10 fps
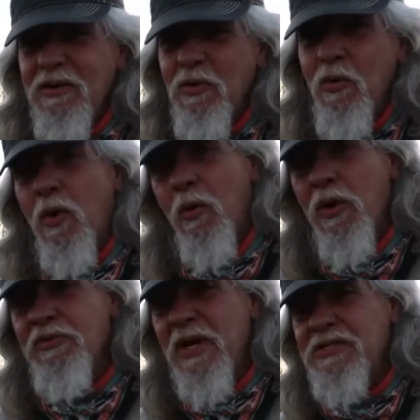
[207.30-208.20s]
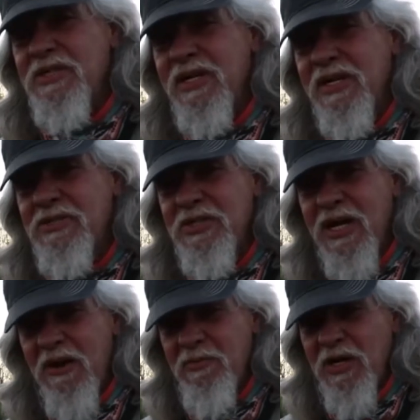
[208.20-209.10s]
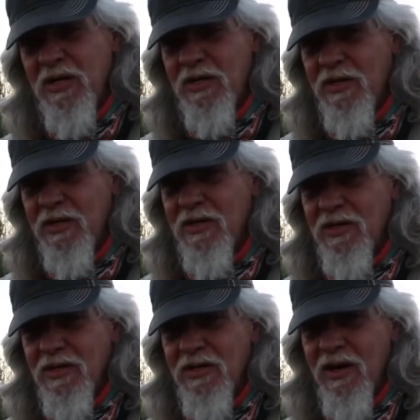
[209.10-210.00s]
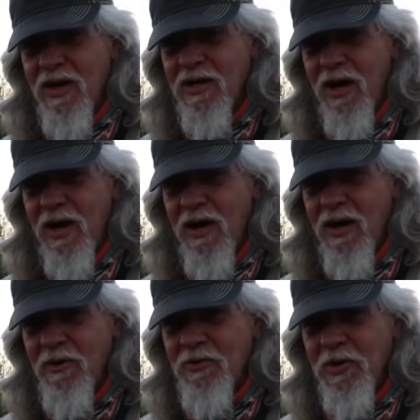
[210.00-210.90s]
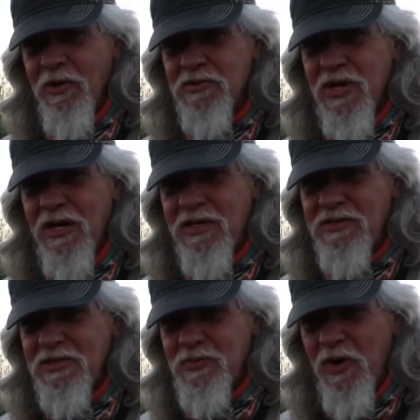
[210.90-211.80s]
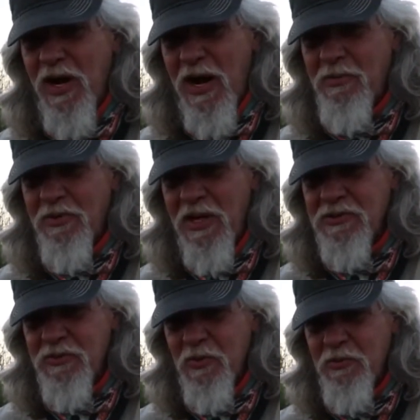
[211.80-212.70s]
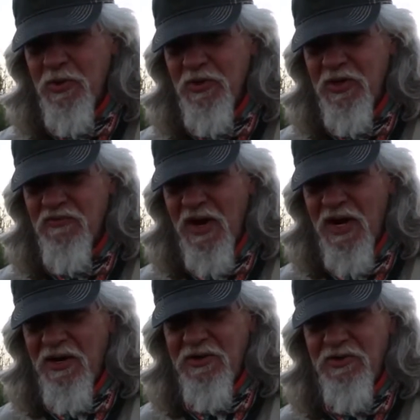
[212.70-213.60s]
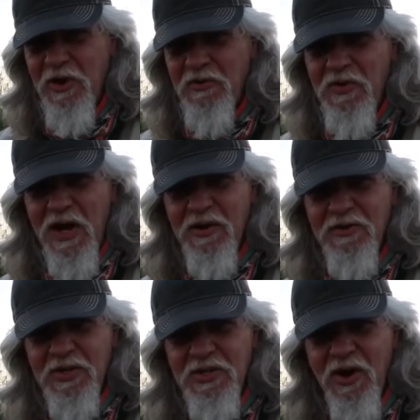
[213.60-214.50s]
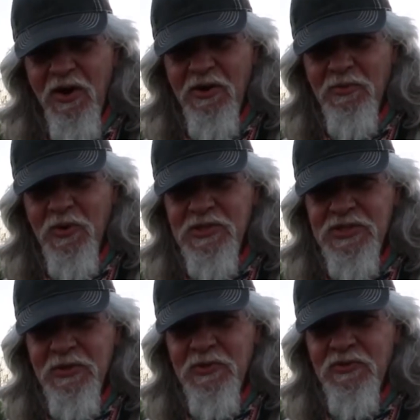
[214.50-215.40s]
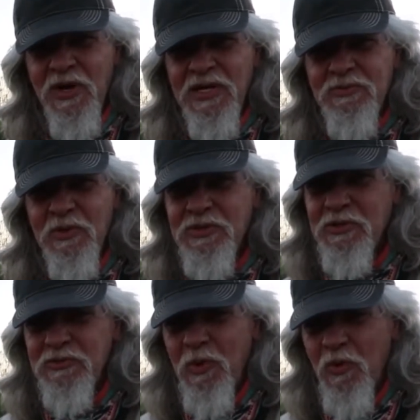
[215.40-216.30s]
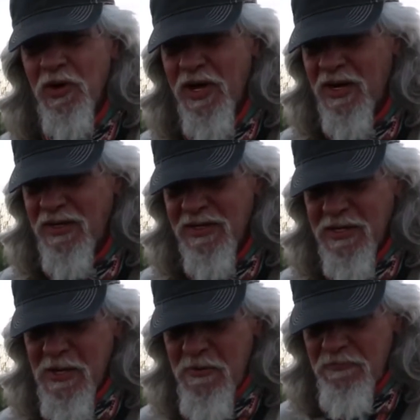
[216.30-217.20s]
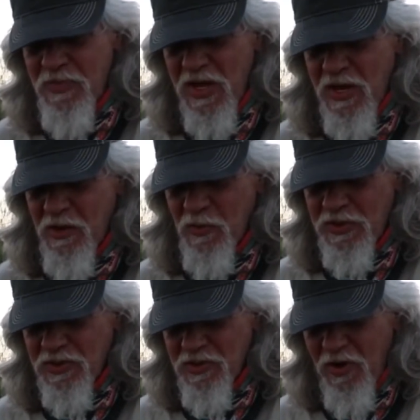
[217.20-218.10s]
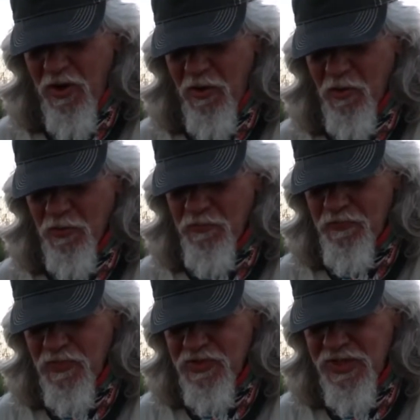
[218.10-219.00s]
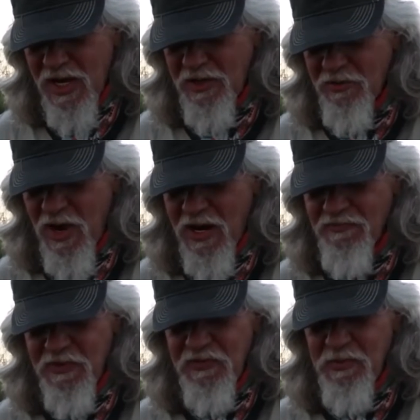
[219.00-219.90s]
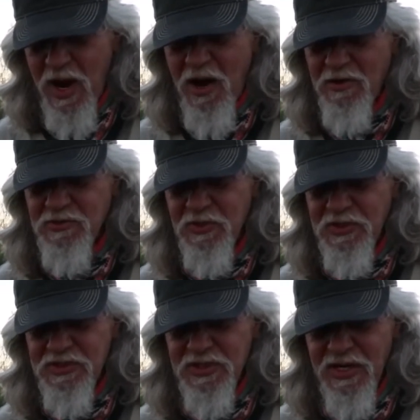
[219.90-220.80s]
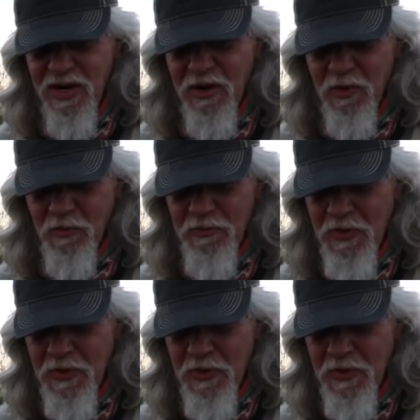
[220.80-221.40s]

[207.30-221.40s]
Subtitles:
one thing she did, she gave me a look, like, I don't know exactly just what happened. That's when we put her in the van and drove out of the yard where she was raised, where she was born at. And we took her home. She had to ride 50 miles with us to get home.